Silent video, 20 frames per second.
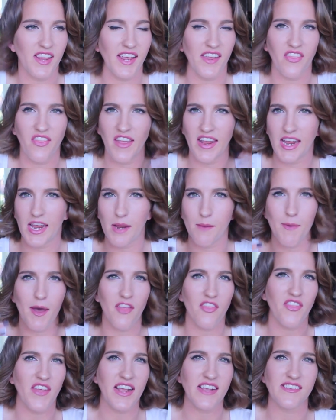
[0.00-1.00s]
like thinking
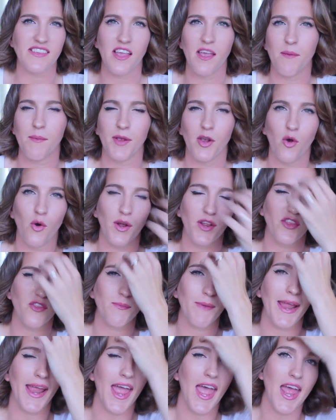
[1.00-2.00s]
about things that have been going
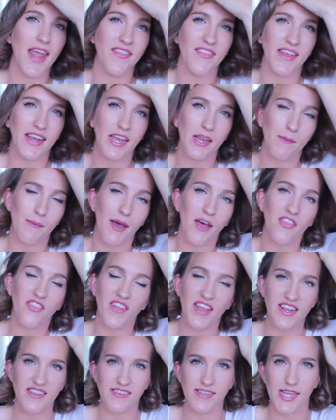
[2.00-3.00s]
through my head, thinking about
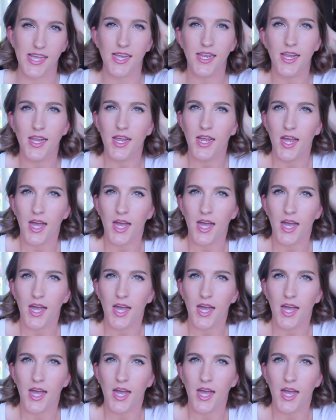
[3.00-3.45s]
things that